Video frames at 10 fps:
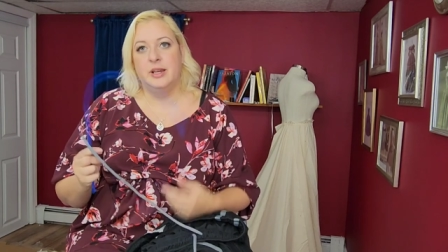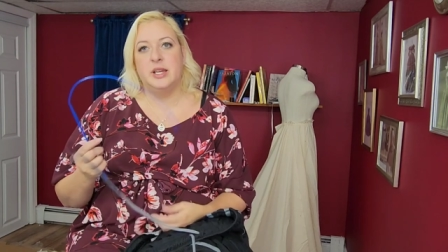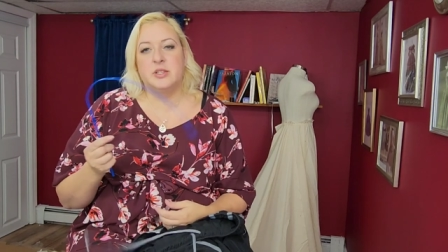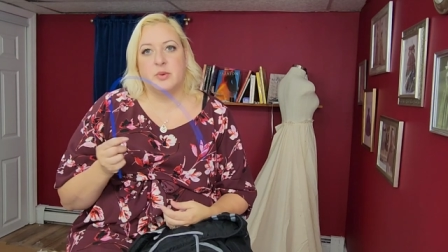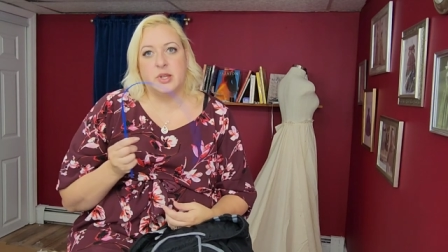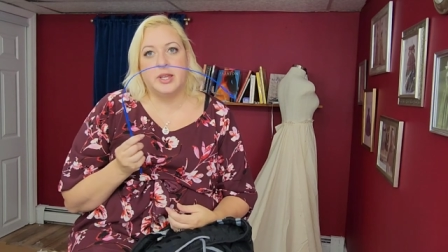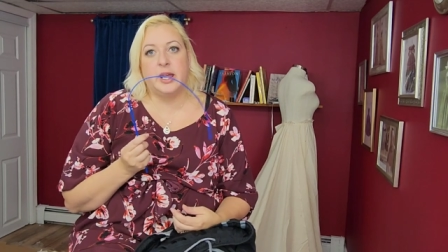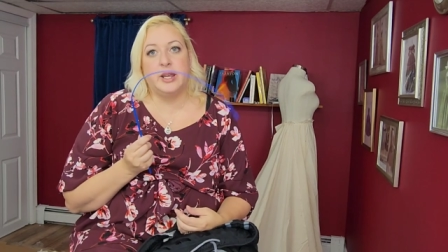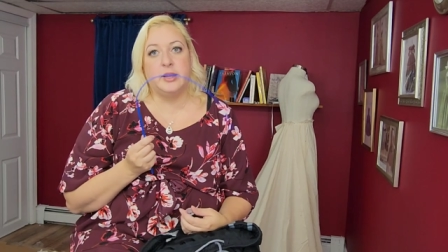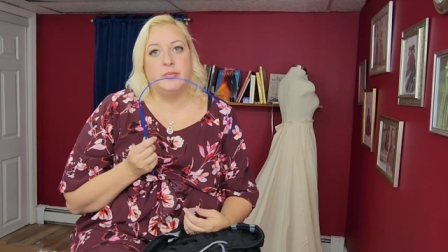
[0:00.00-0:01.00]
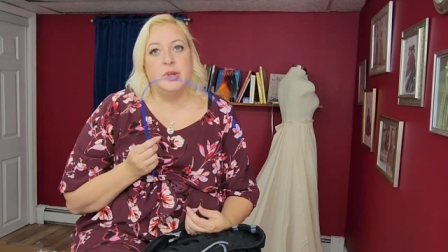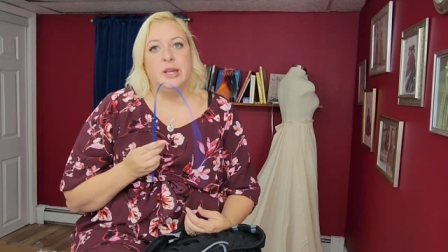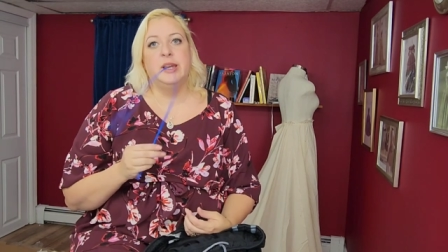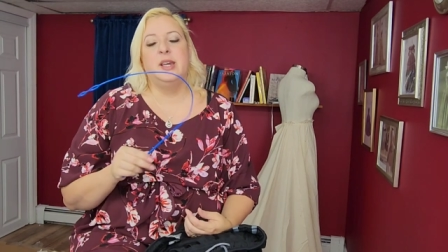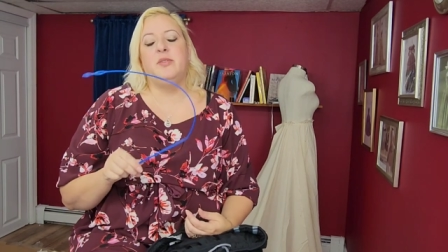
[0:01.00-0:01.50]
it's worth getting.
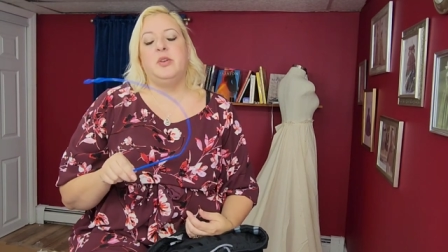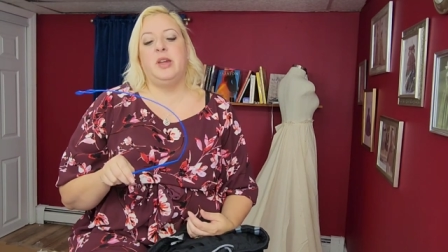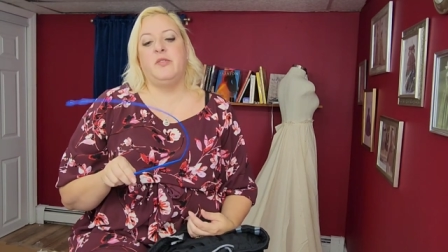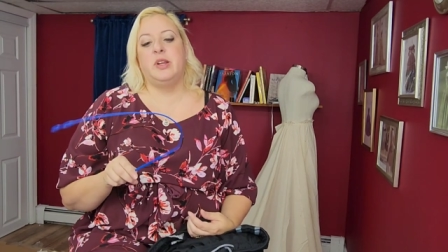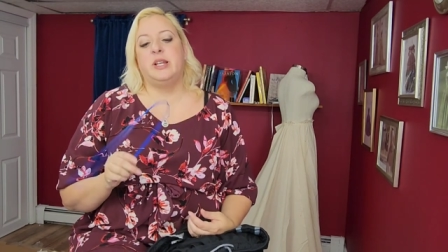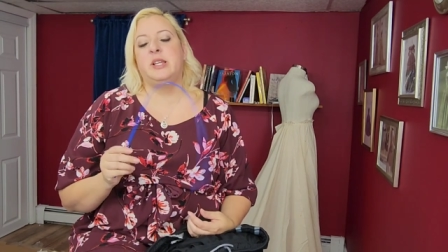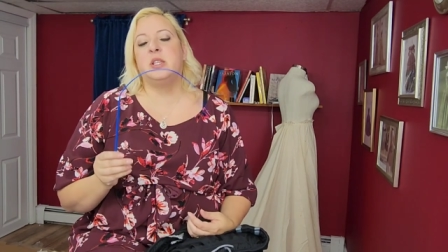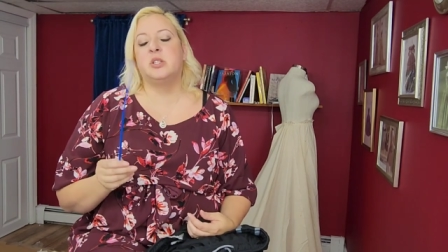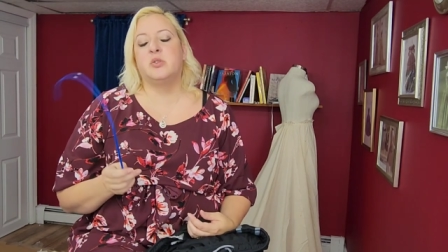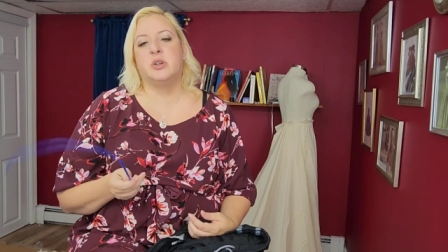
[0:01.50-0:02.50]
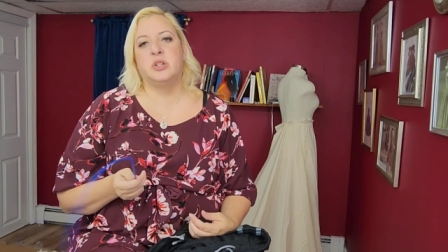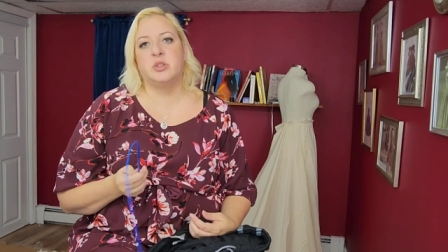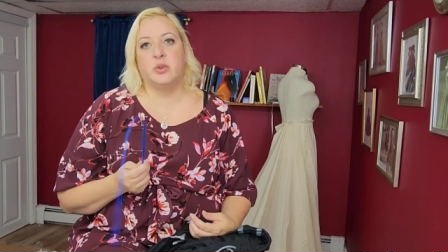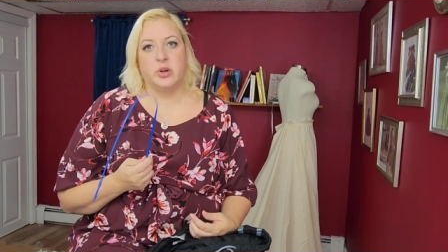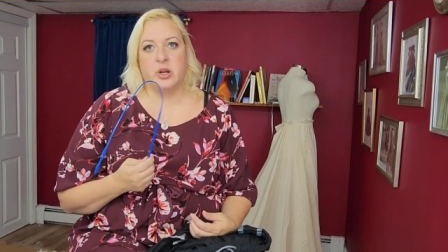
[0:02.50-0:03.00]
If you can't find it in the store, just
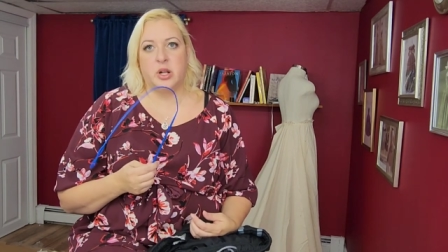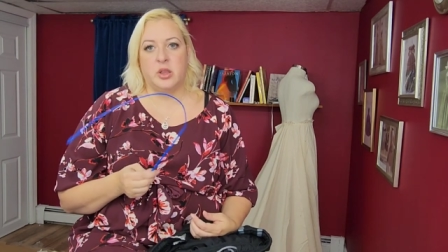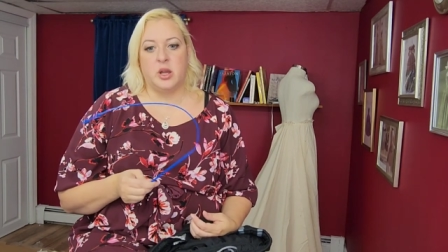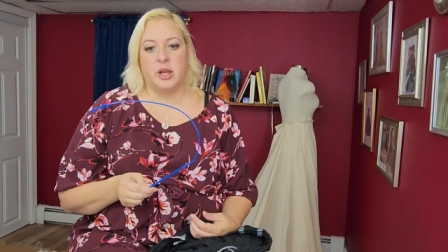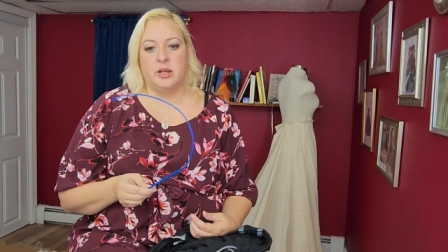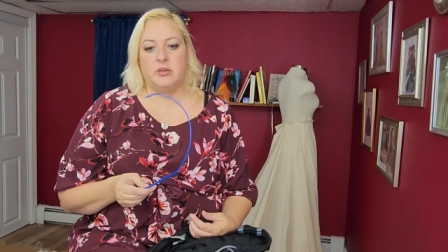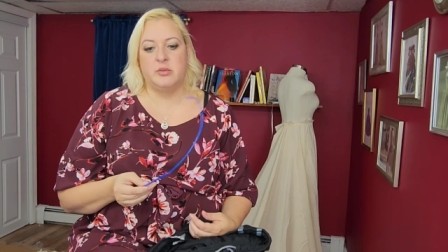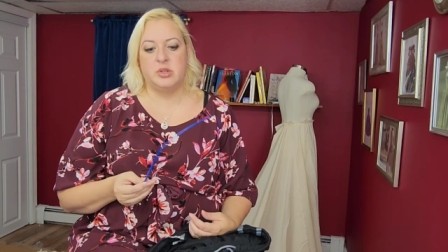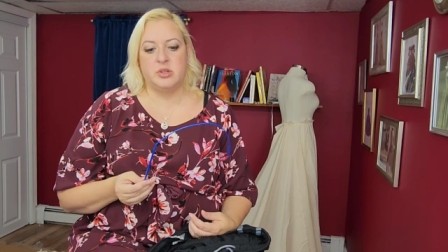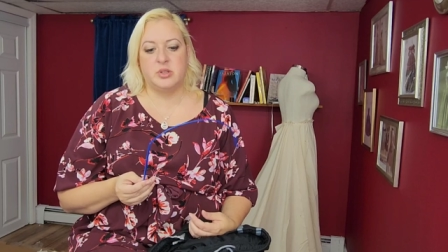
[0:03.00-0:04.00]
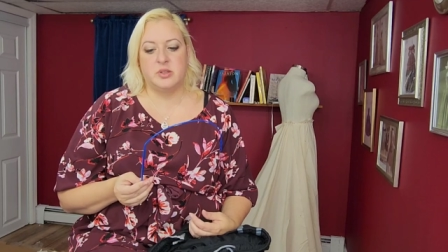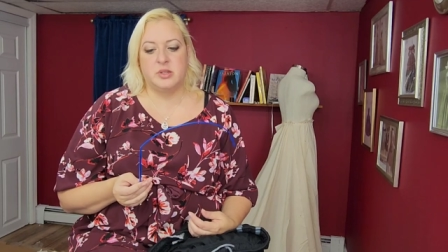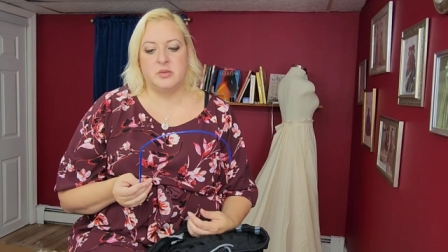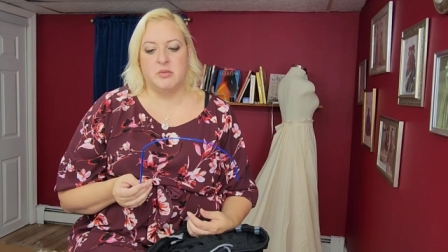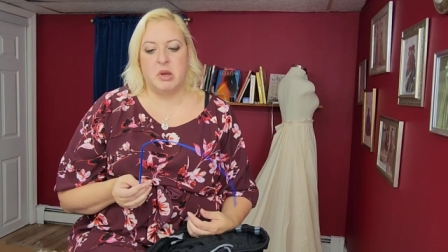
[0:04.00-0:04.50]
order it online. Just,
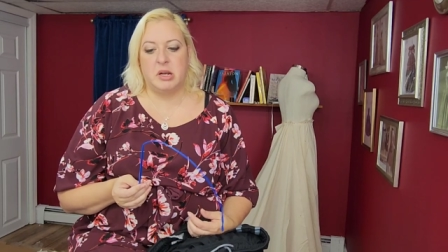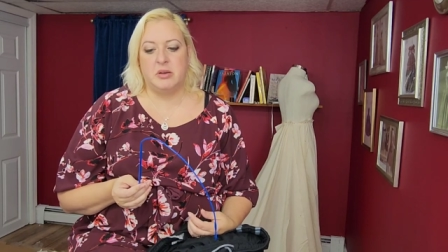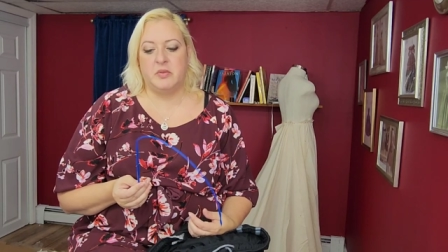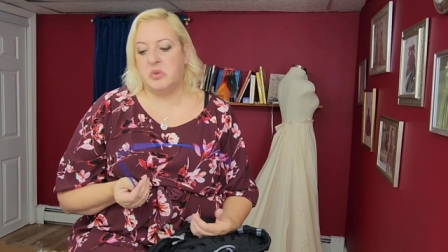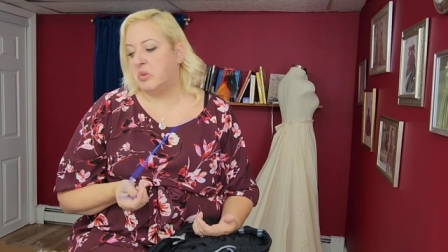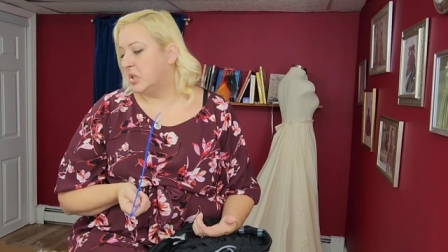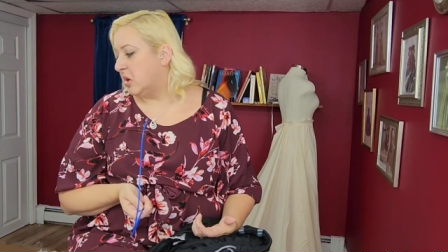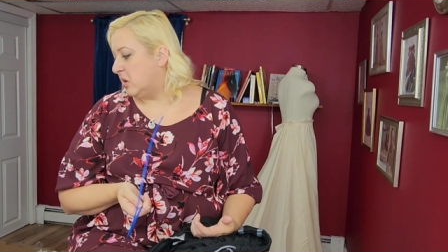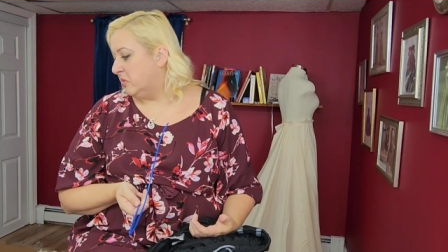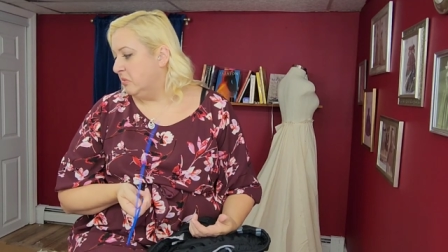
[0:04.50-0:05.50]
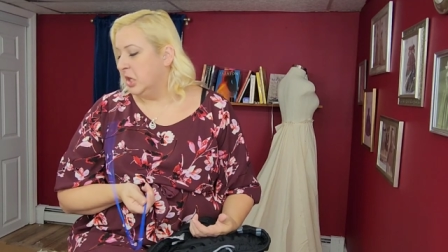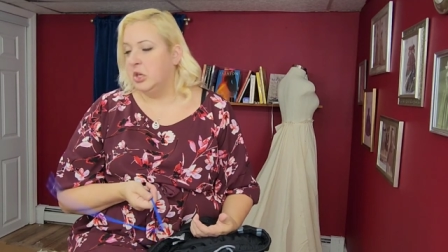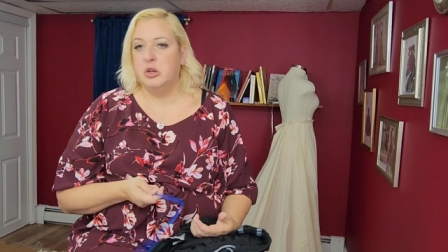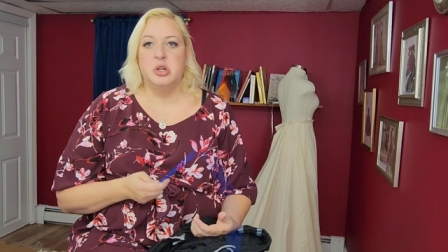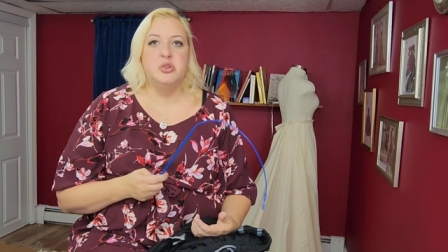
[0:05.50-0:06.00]
I don't even know what it's called.
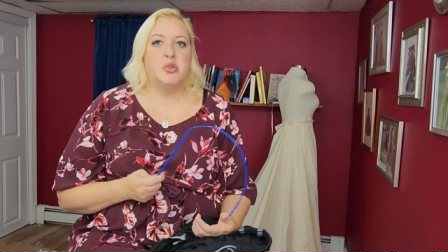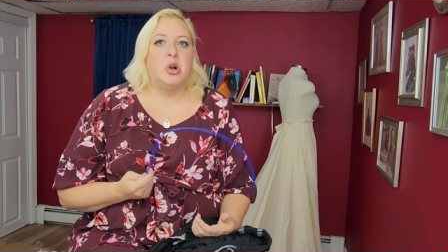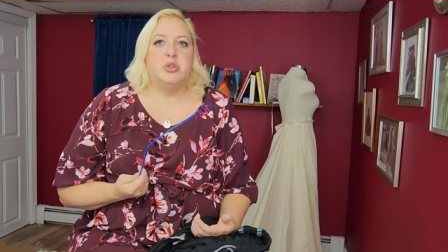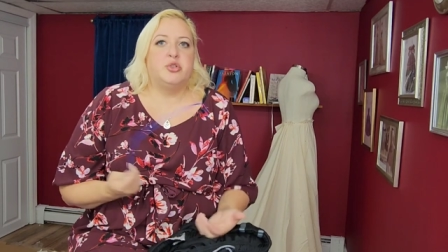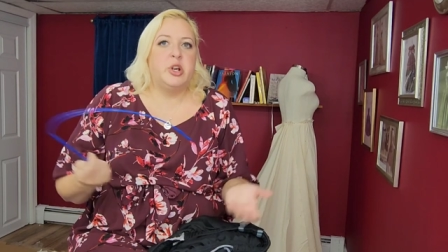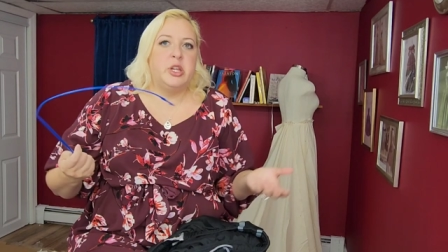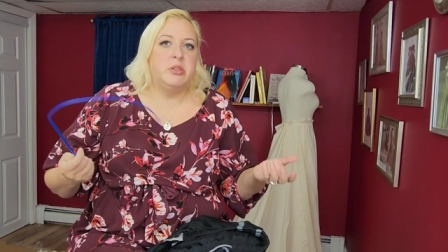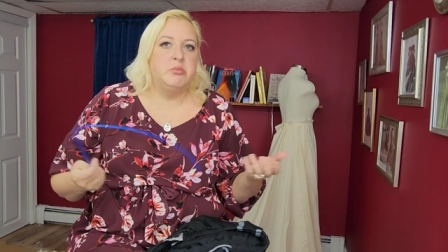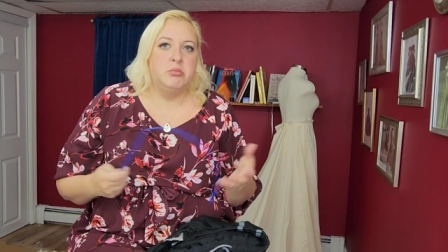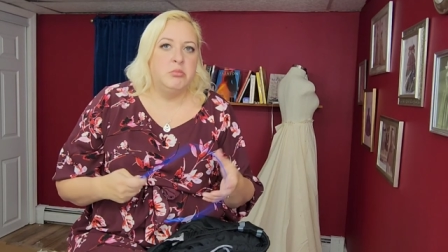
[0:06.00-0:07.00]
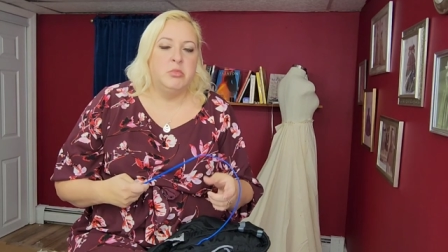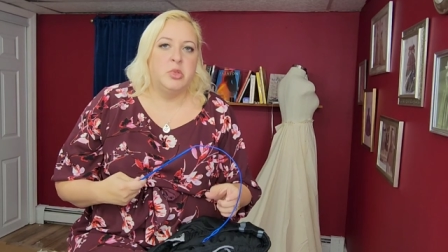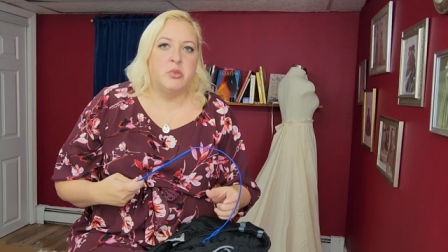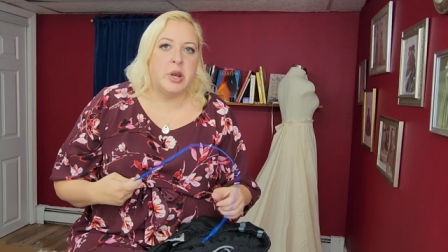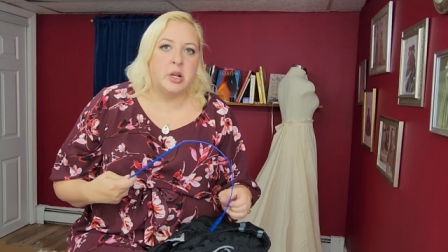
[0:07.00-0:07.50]
Drawstring
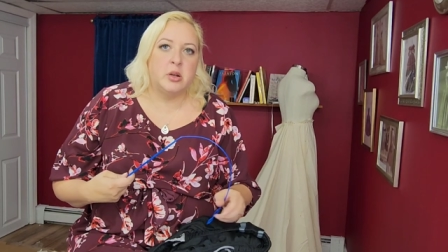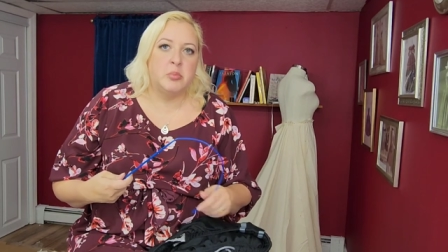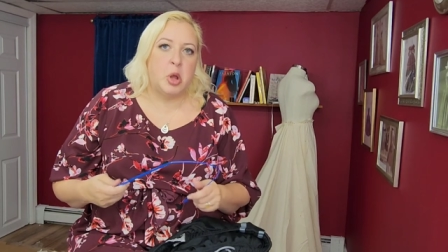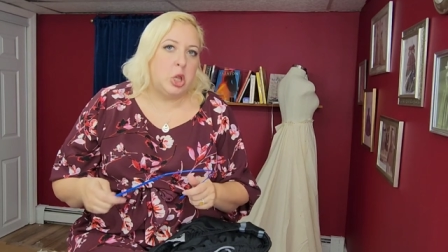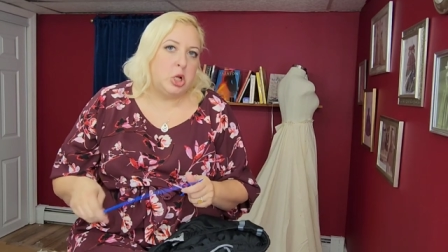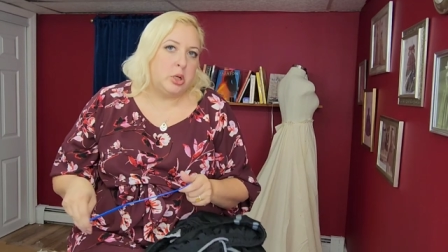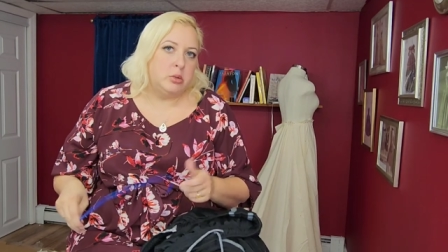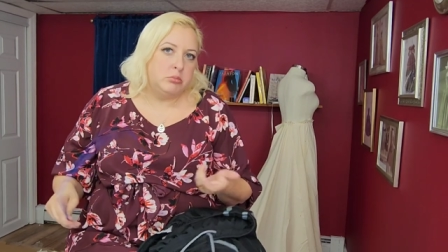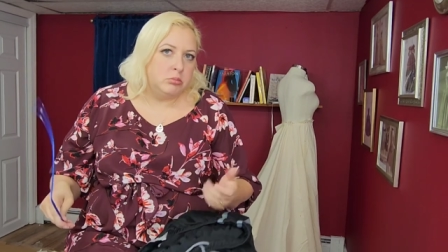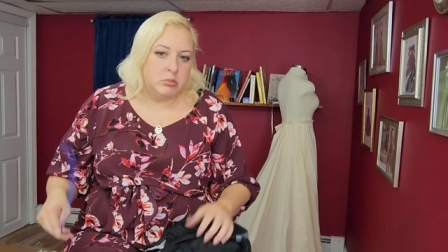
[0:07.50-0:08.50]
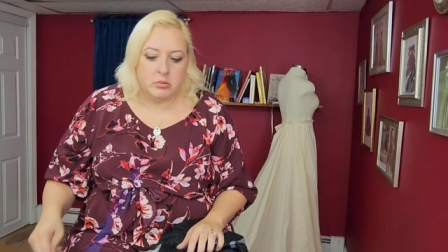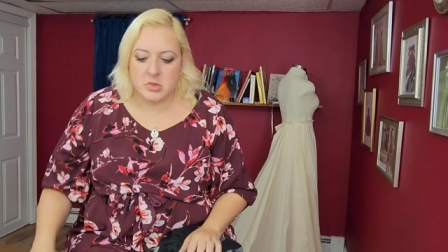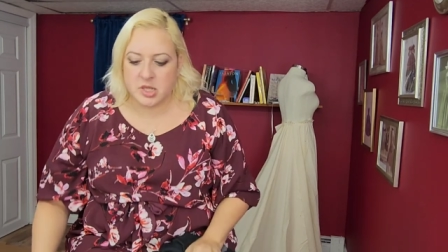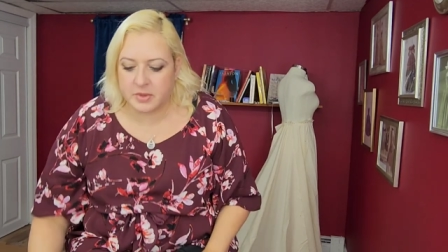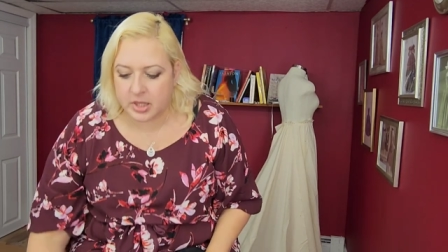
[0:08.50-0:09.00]
threader, puller,
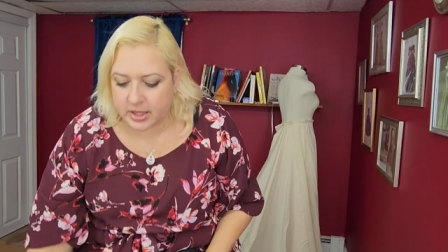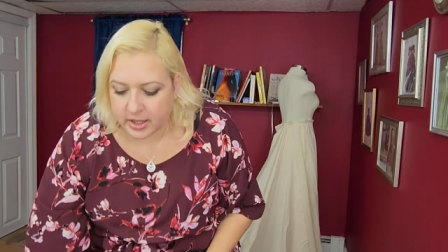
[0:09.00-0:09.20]
something like